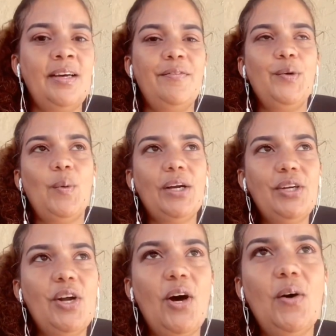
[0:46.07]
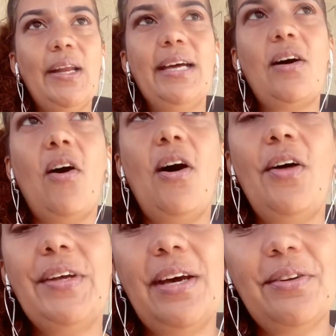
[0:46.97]
If you want to know like
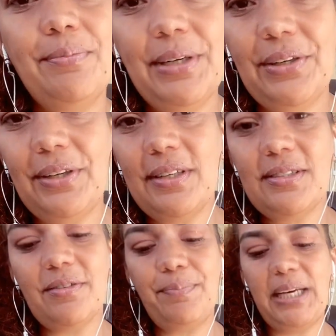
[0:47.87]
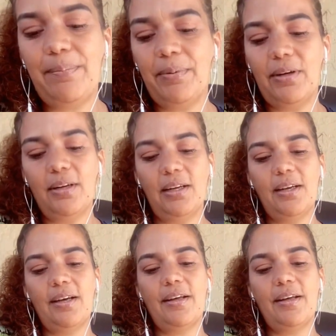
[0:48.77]
all the other millions of people